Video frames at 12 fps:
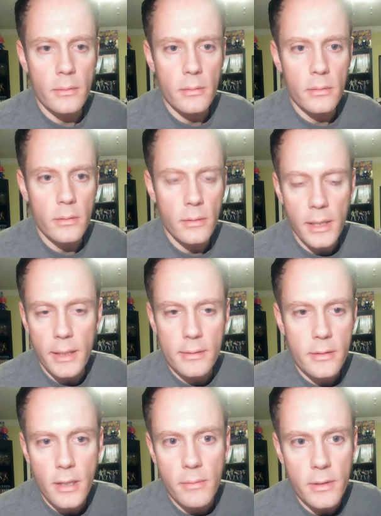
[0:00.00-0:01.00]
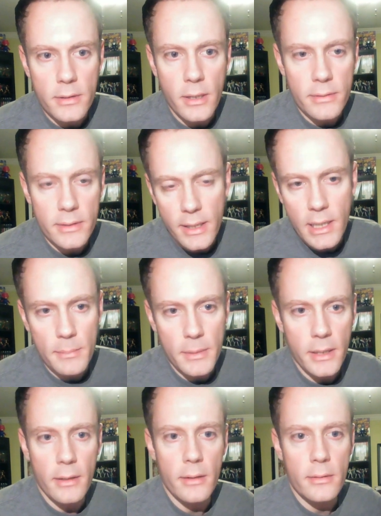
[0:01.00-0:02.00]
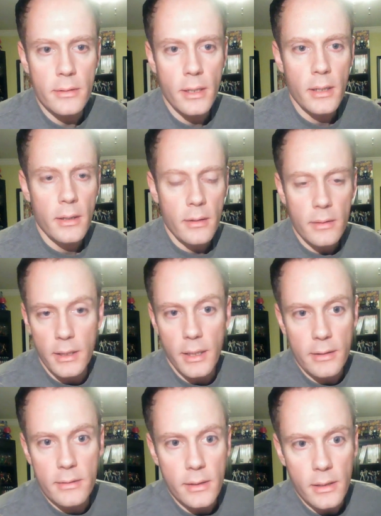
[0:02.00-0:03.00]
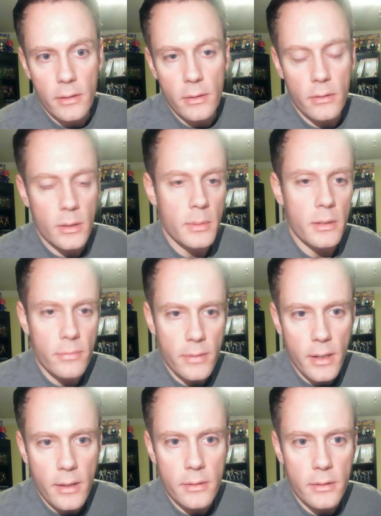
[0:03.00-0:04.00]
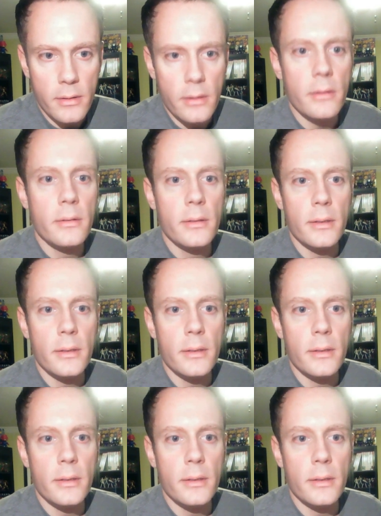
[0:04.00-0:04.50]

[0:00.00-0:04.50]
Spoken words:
you can't starve yourself and die because the kids need you to be a father.